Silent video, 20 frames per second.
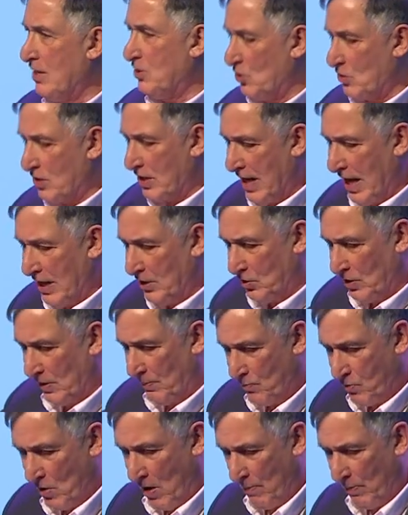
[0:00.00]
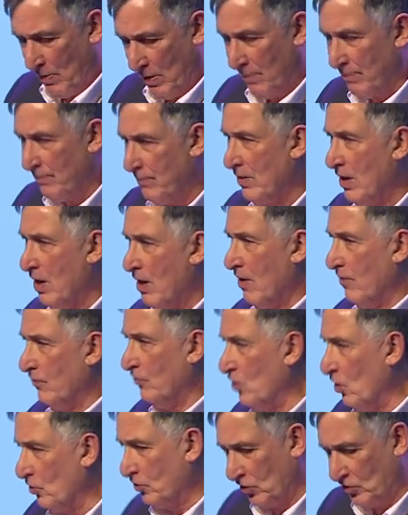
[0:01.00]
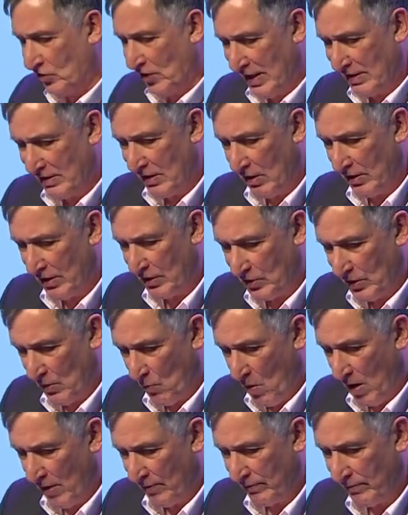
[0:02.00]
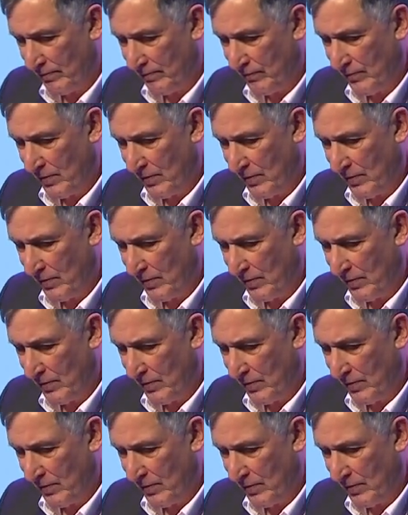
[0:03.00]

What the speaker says: education problem, not a technology one,